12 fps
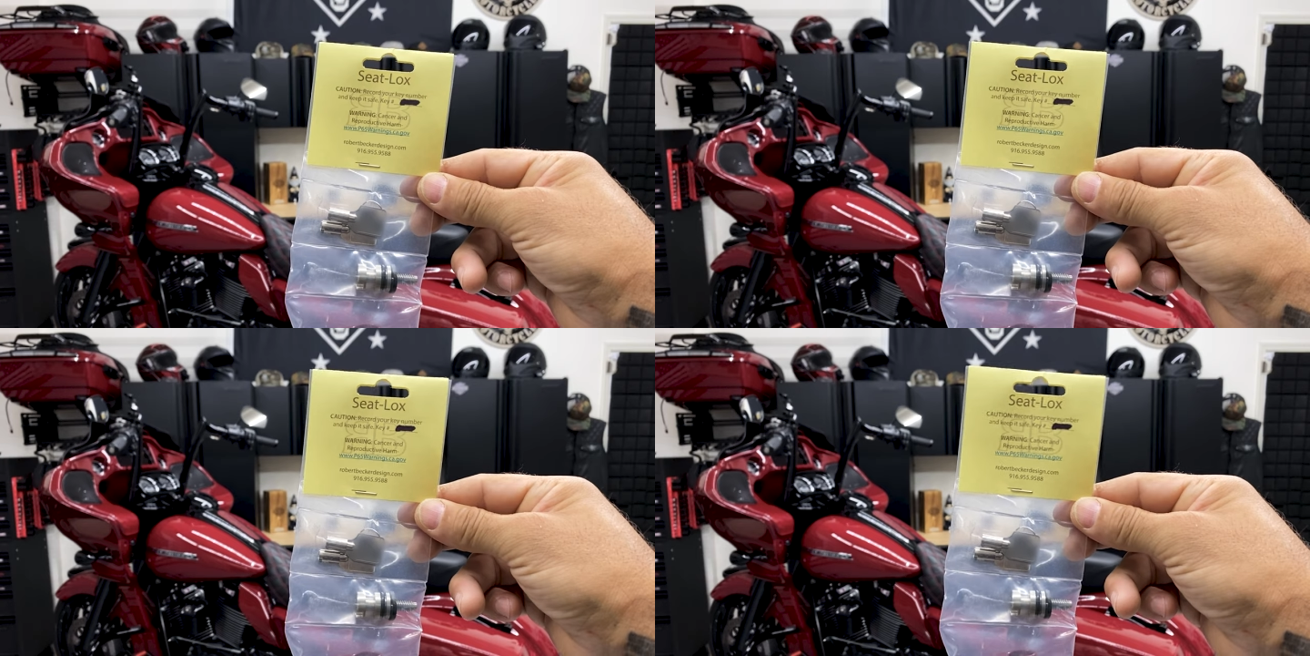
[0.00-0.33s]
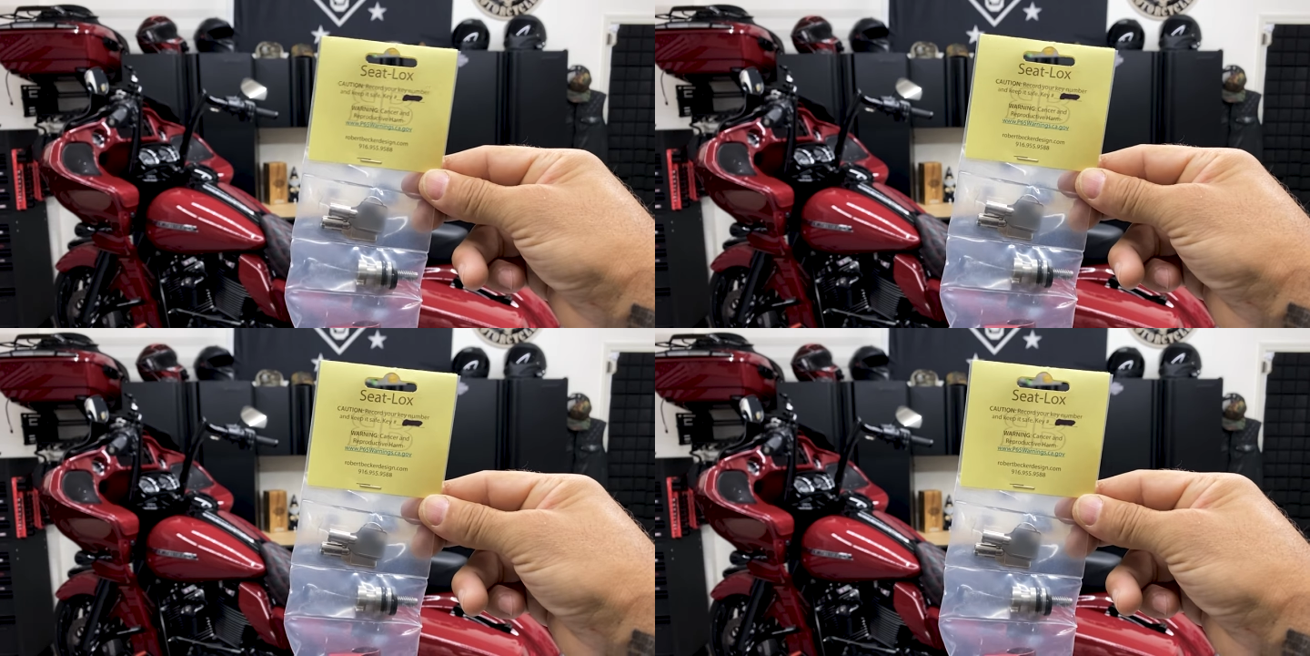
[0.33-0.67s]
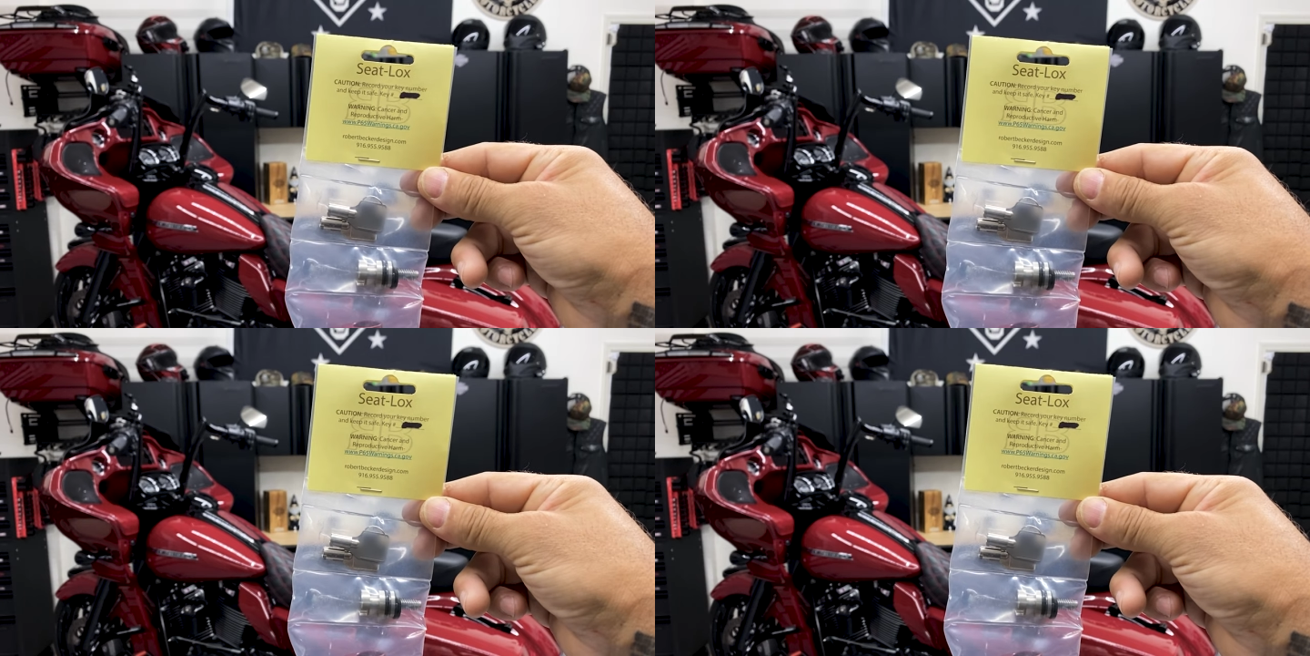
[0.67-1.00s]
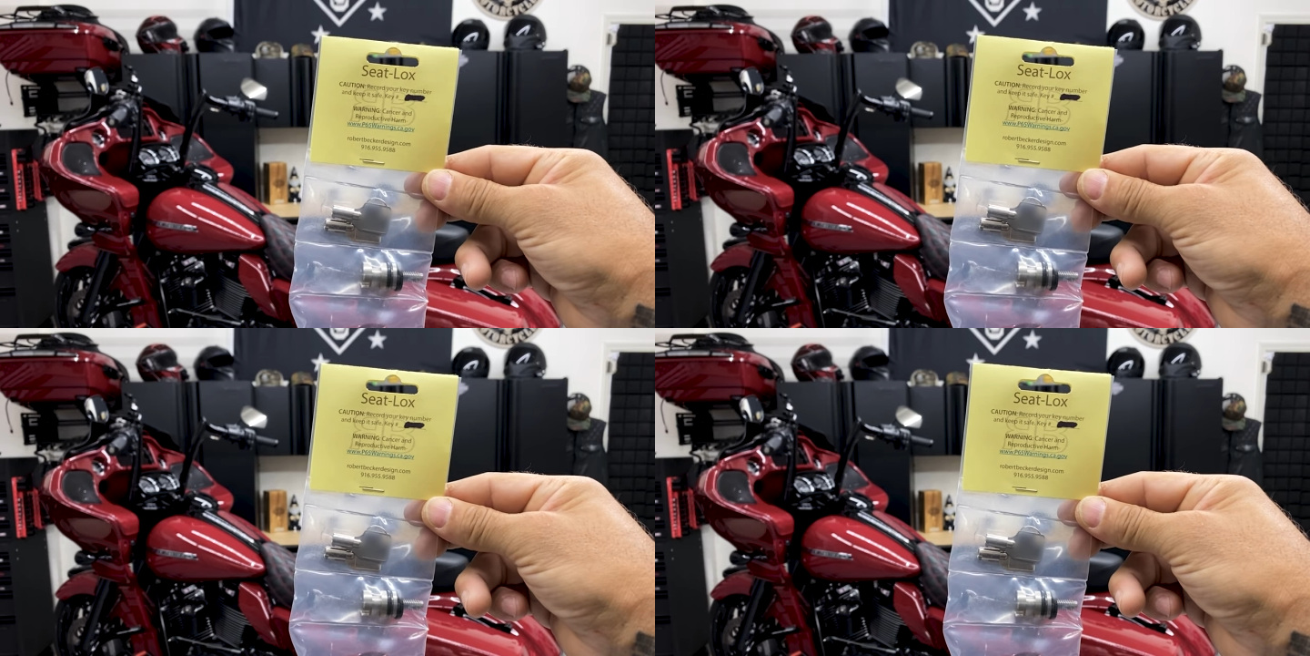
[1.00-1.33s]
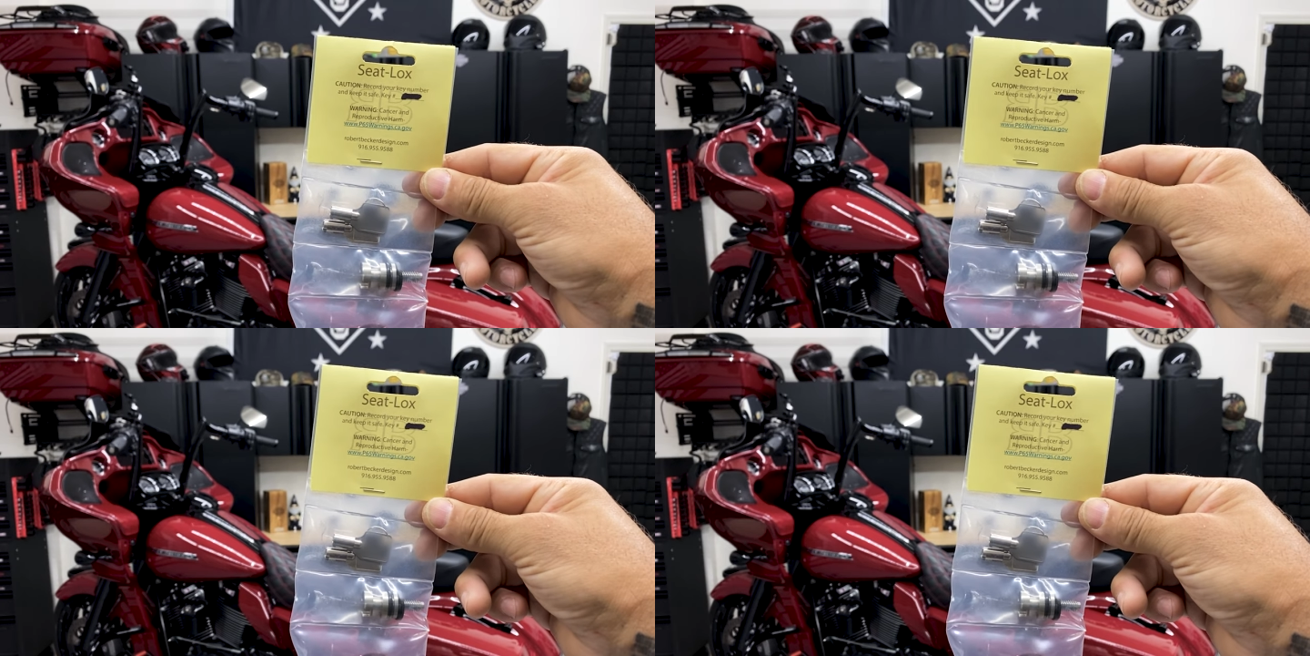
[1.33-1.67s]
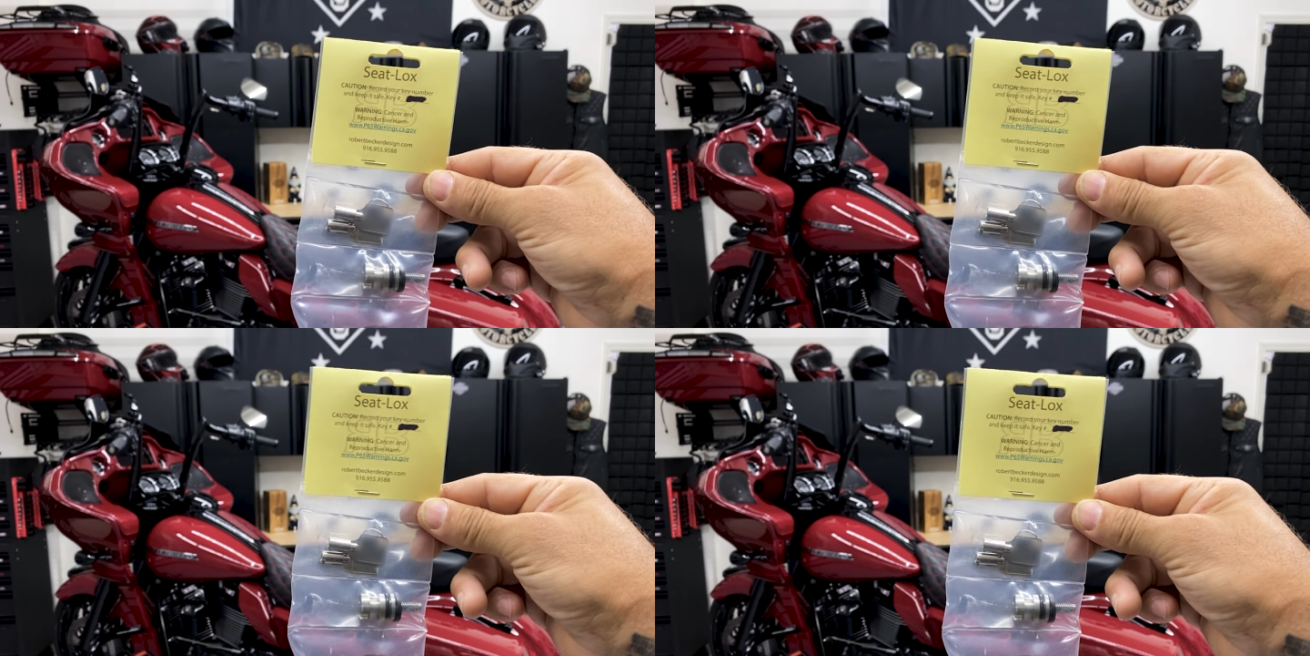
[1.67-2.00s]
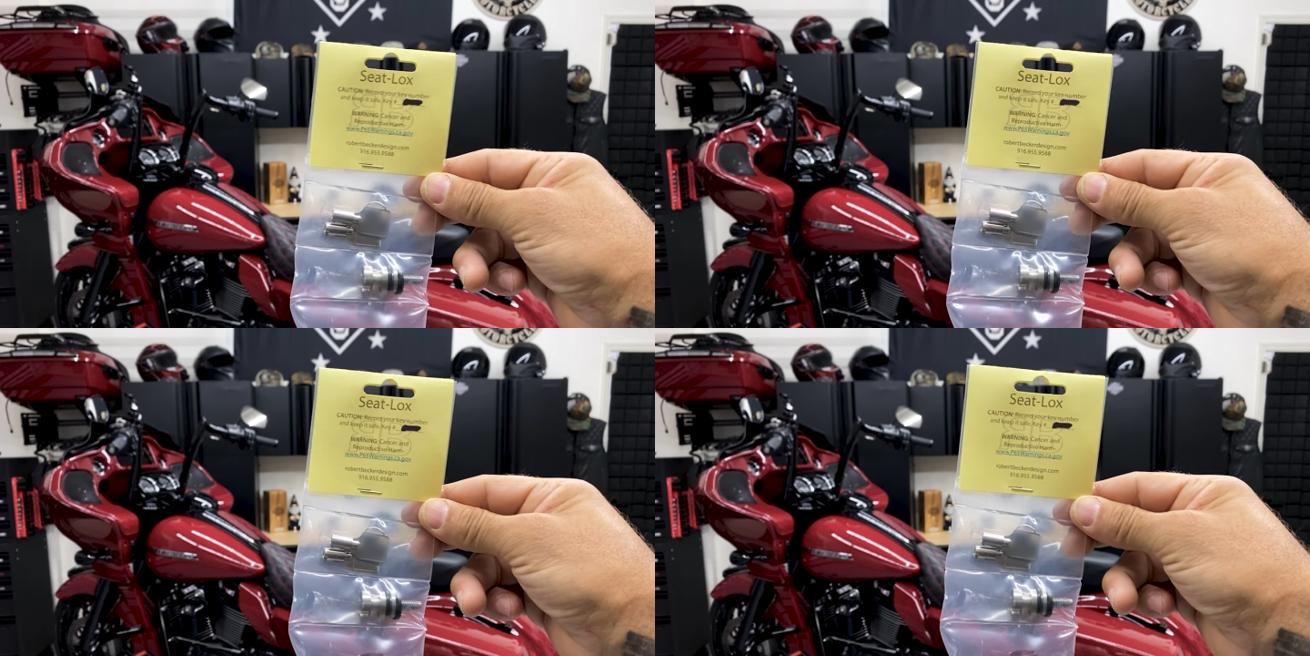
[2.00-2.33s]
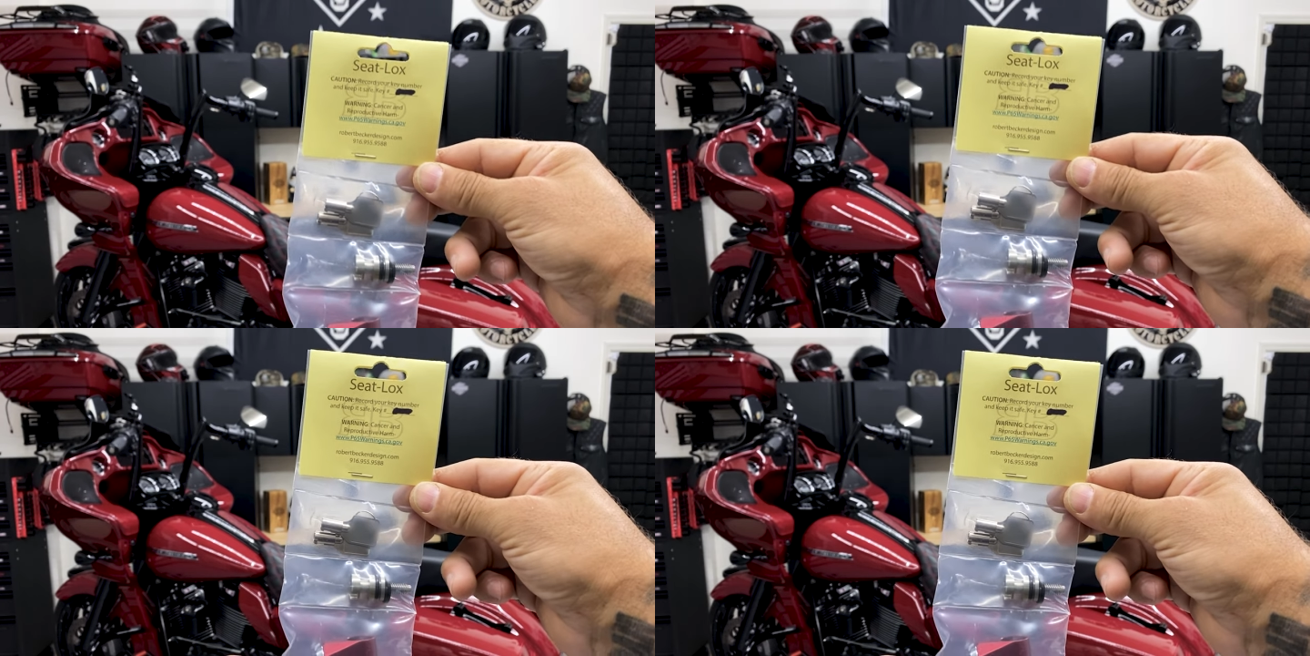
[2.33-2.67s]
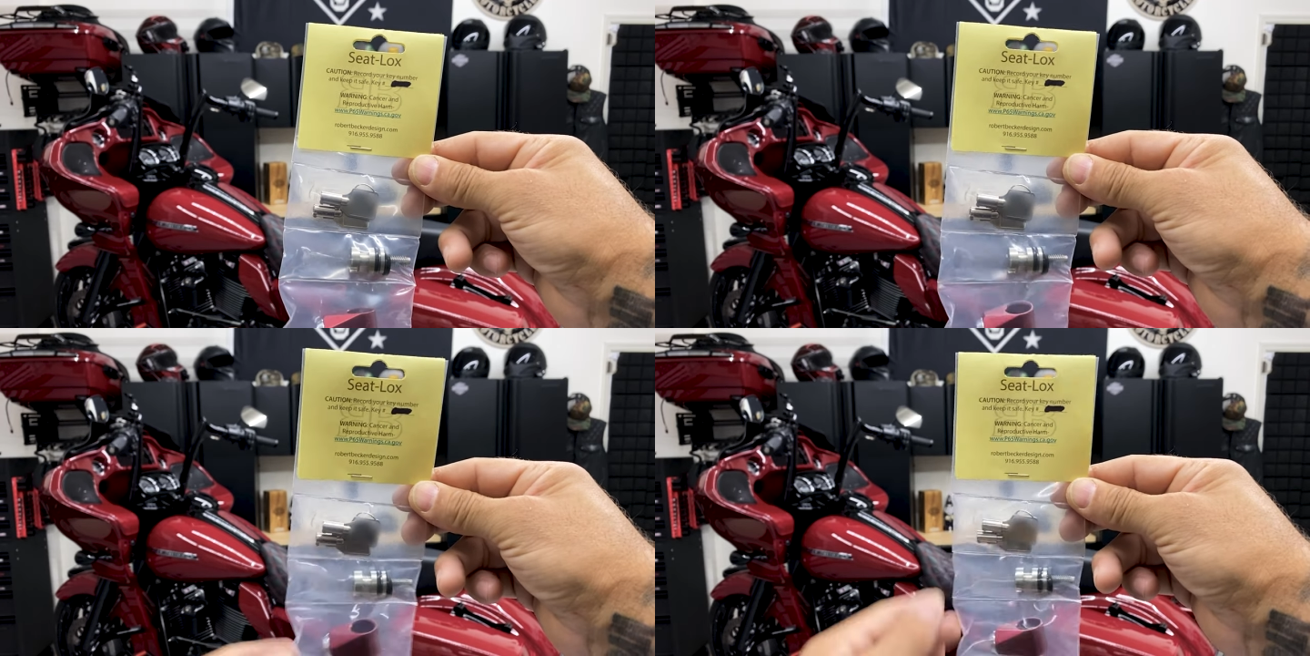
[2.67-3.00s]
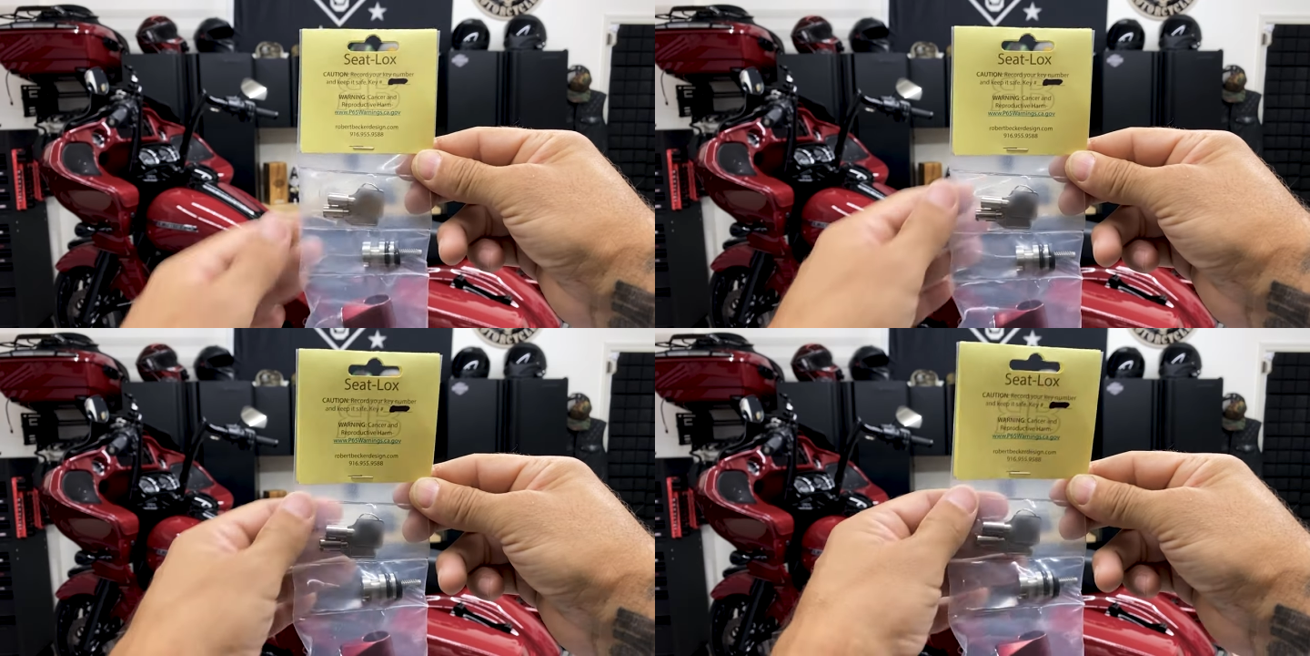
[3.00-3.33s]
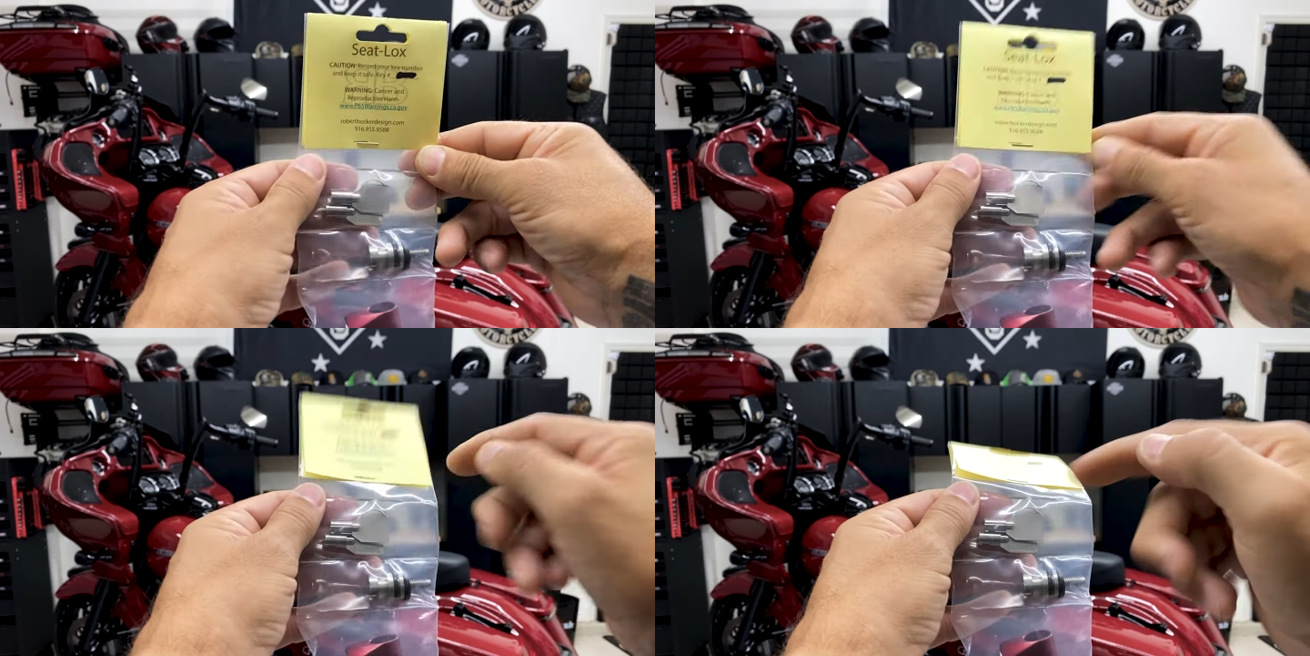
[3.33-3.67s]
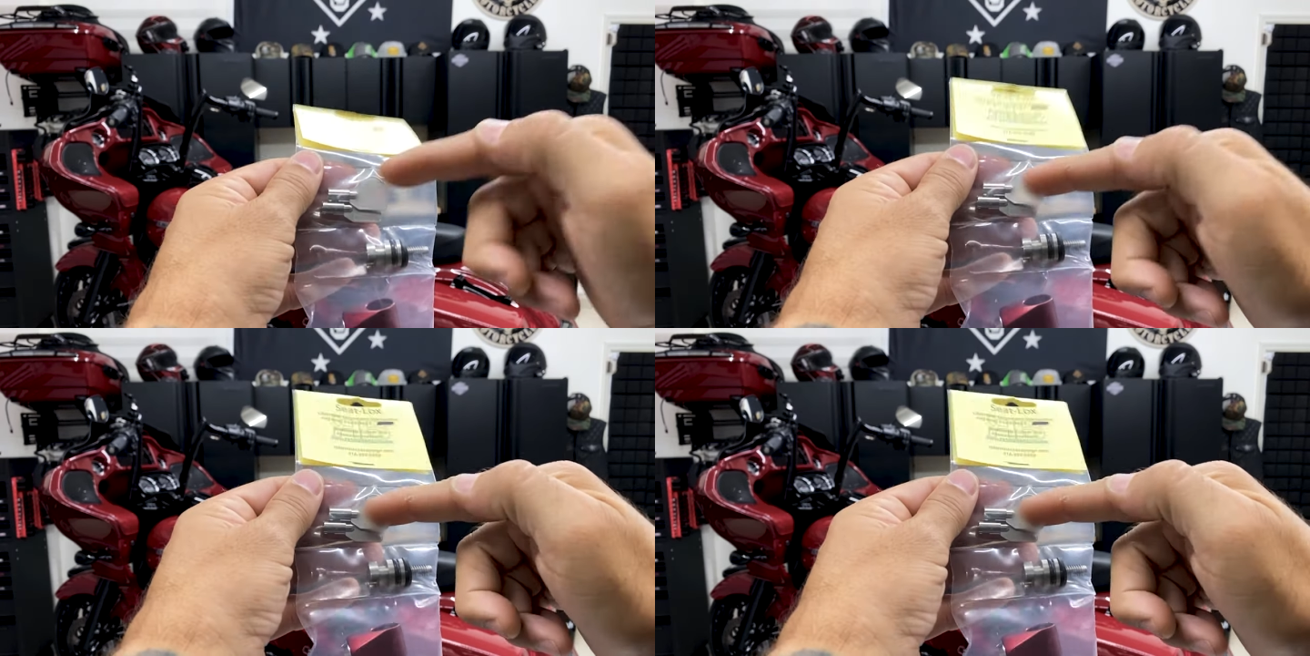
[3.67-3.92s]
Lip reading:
No face is visible, so there are no lips to read.